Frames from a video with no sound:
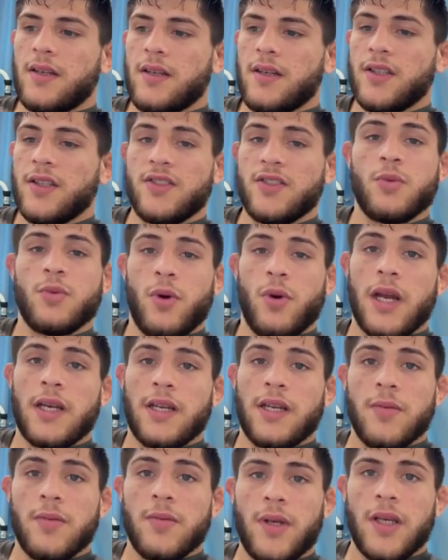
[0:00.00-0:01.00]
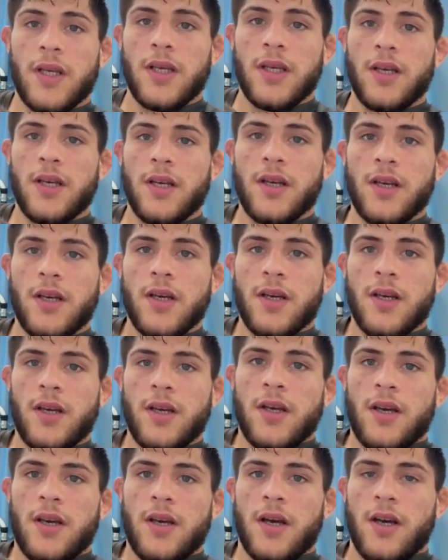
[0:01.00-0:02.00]
get to where I need to be.
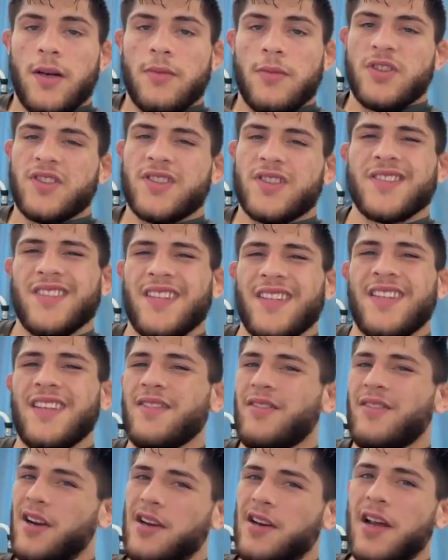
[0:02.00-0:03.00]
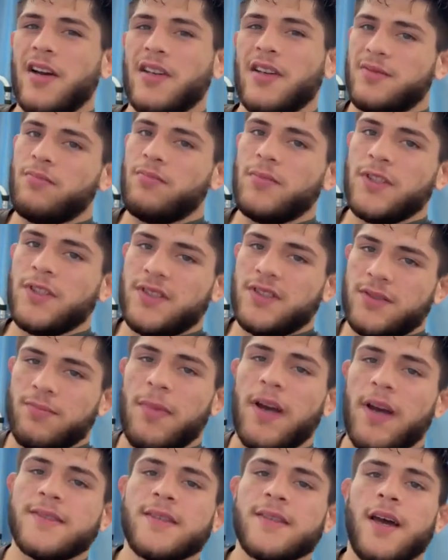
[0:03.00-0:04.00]
Just because I think right now this is
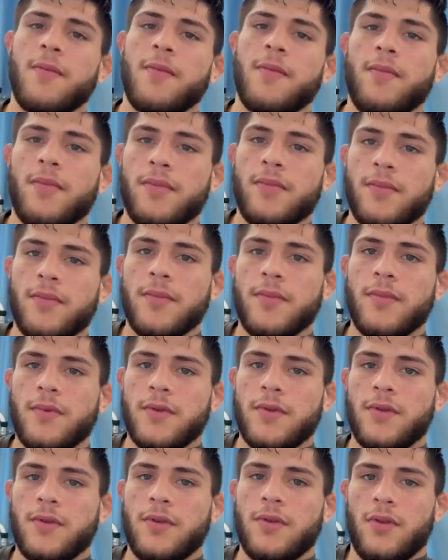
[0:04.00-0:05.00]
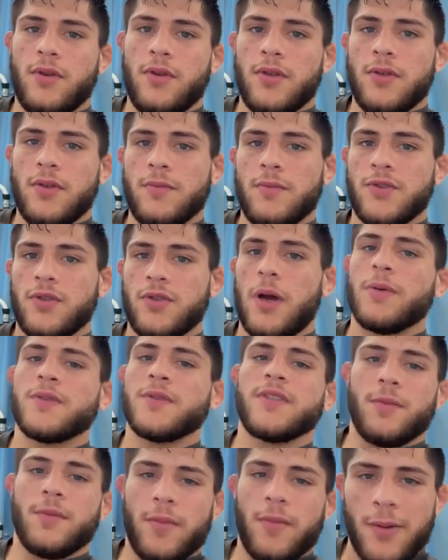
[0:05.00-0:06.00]
my time, so I'm
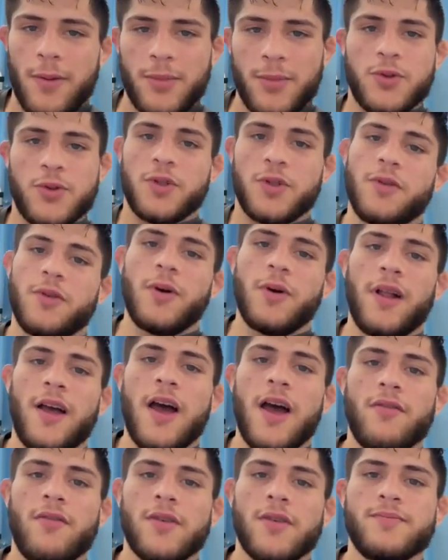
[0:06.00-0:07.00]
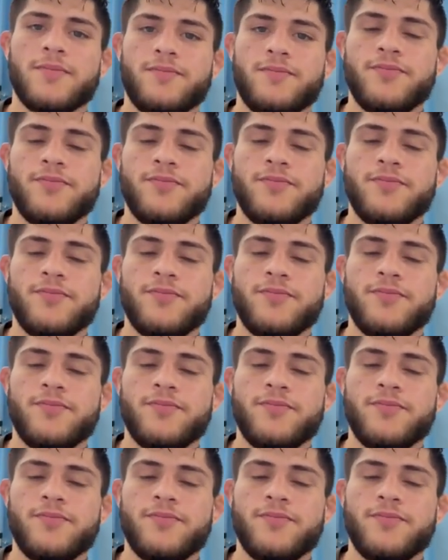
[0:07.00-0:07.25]
gonna take my opportunity while I have it.